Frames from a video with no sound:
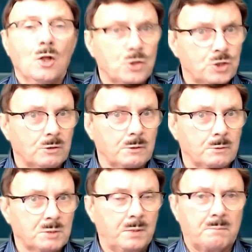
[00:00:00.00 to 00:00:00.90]
The jury
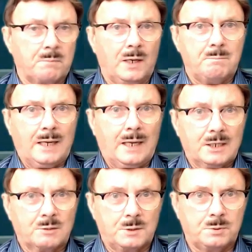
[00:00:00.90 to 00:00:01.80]
was picked by
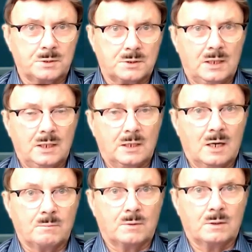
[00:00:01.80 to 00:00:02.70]
ballot. We put a
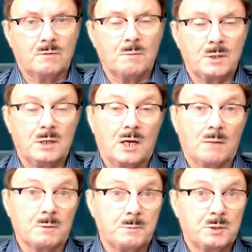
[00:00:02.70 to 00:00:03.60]
number
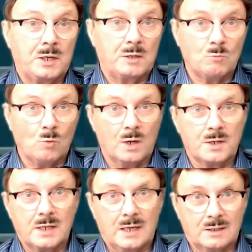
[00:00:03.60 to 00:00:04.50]
between
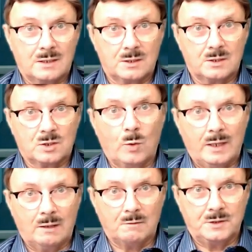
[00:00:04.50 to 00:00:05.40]
1 and
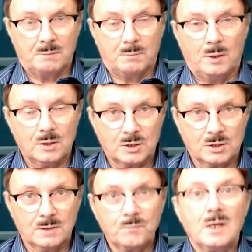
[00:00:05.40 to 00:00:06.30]
12 in a
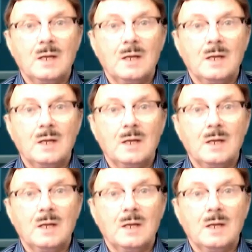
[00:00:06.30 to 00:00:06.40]
box,